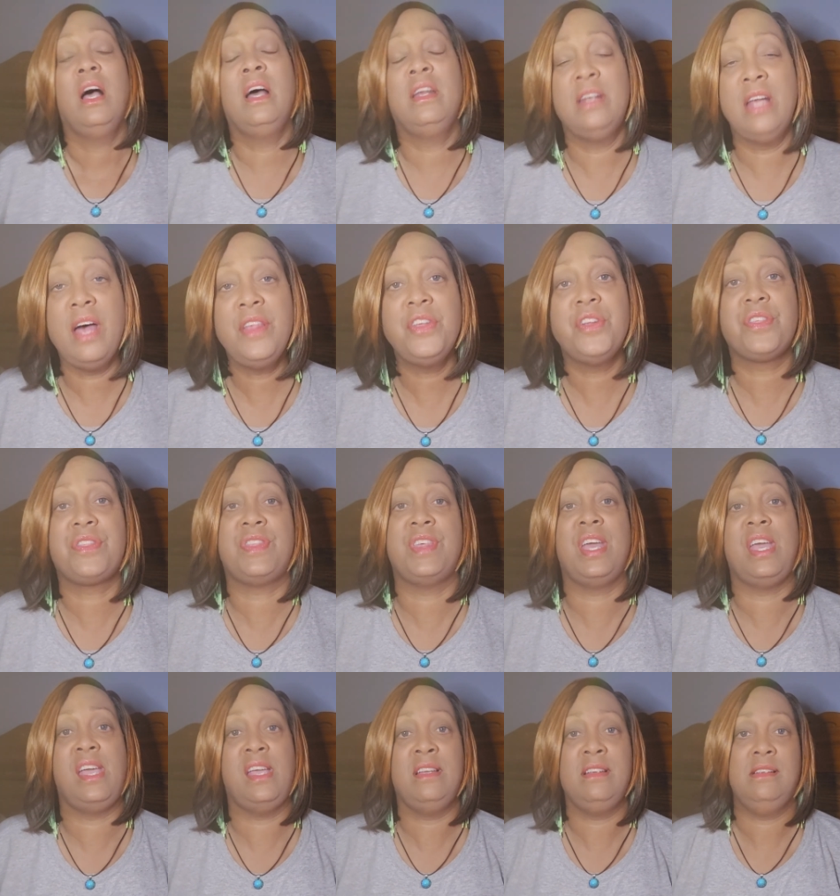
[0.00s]
Another
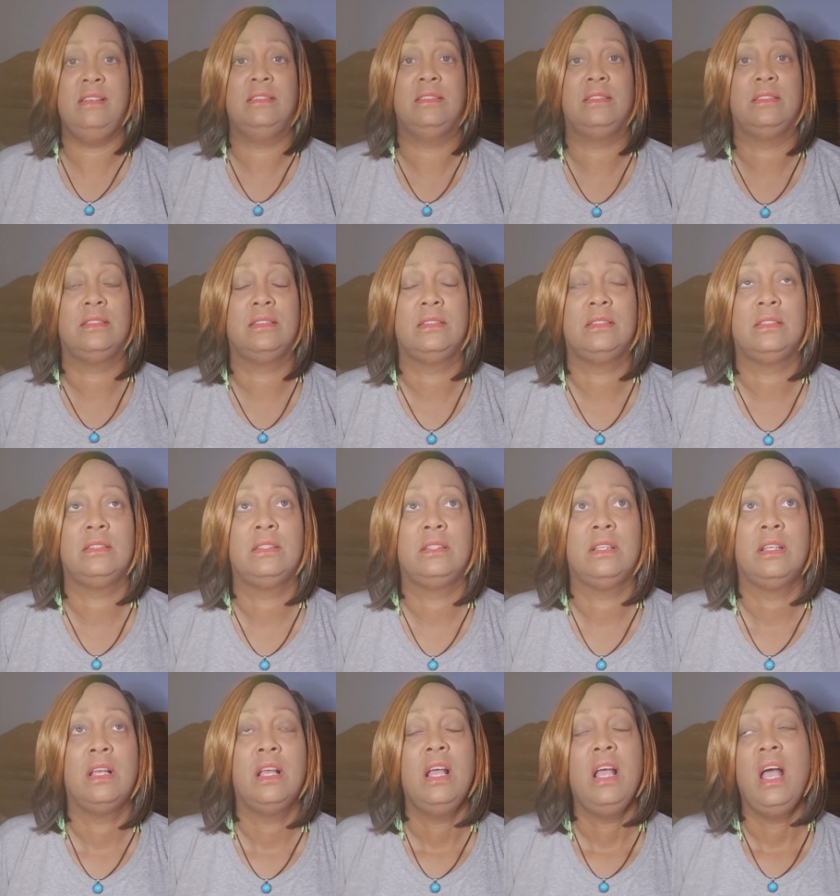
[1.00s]
thing,
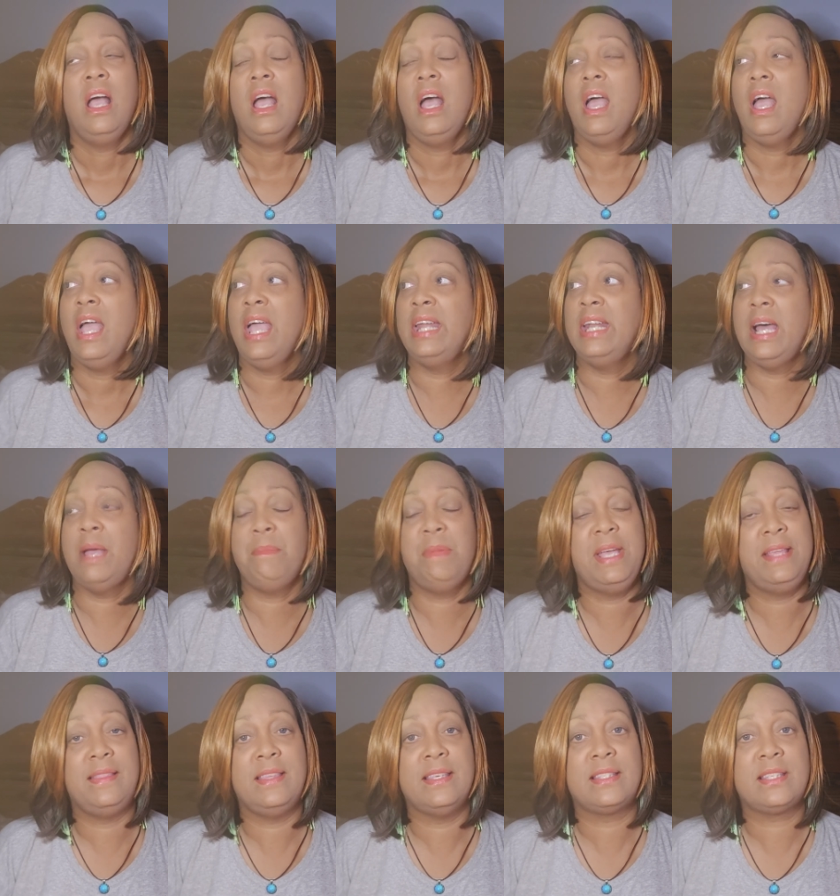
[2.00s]
and I
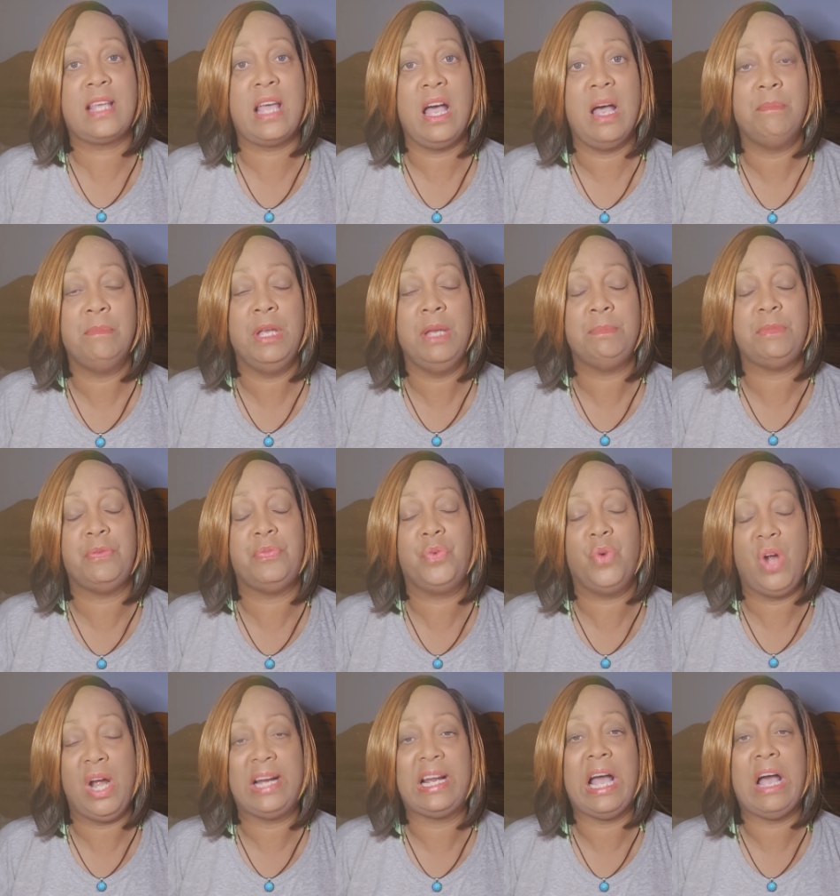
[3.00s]
made this comment
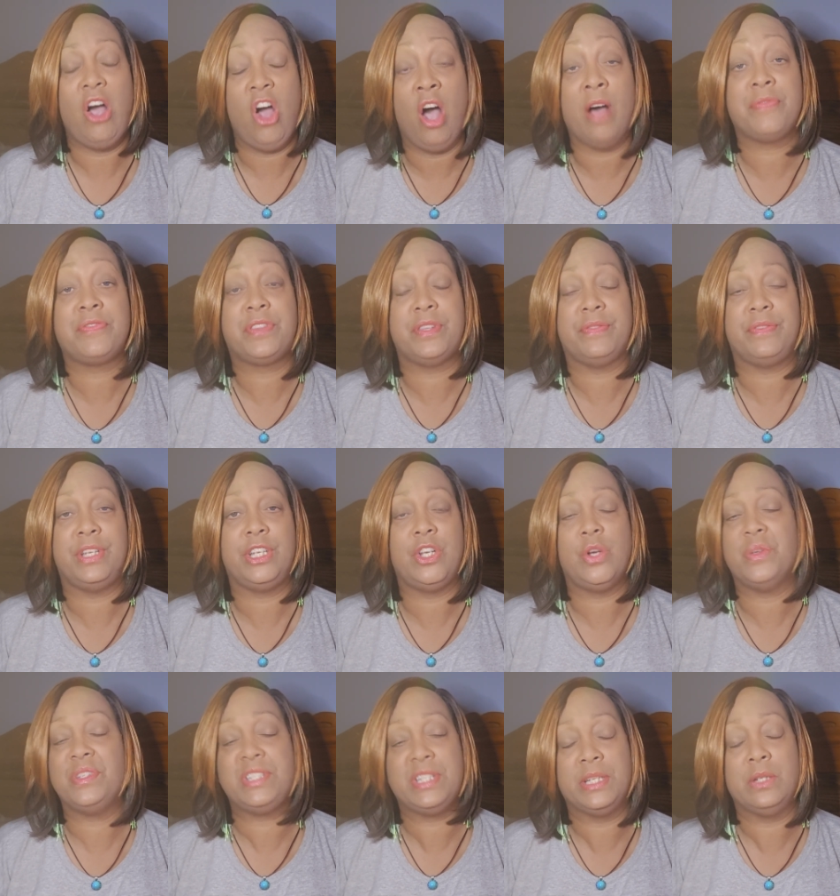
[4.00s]
before I got off the
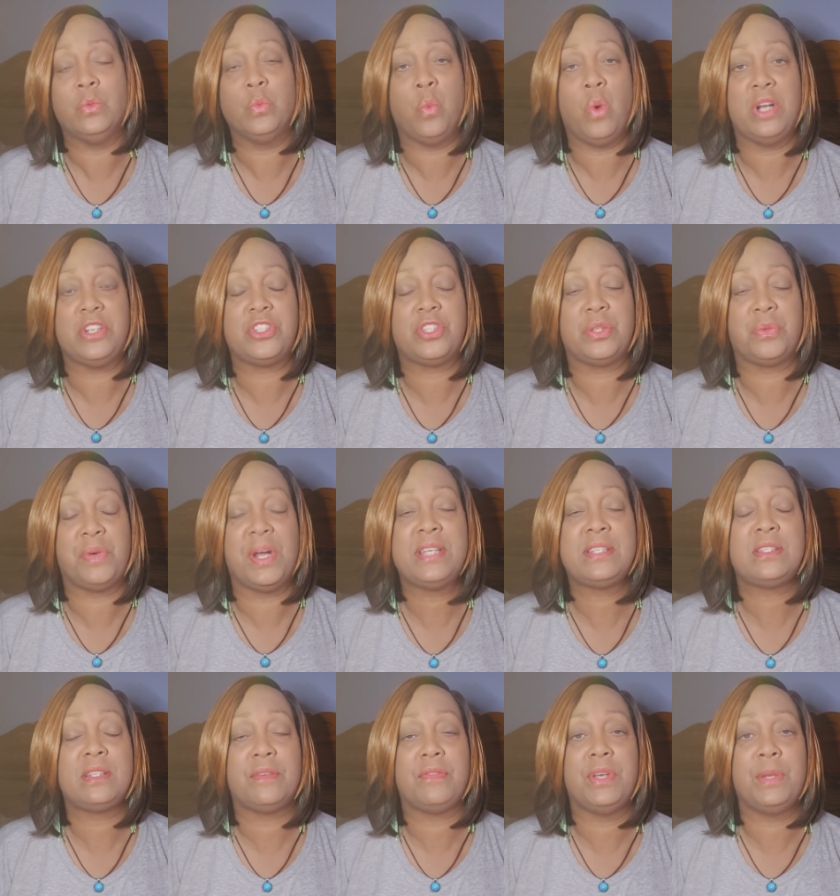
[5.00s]
video and didn't watch the
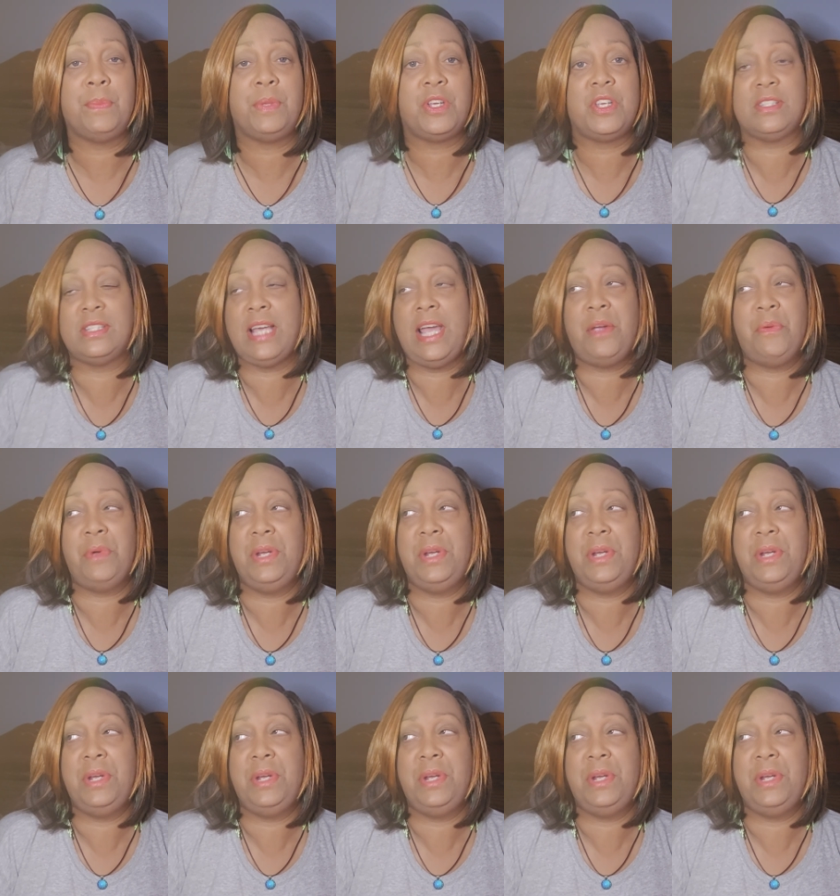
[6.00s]
rest of it because I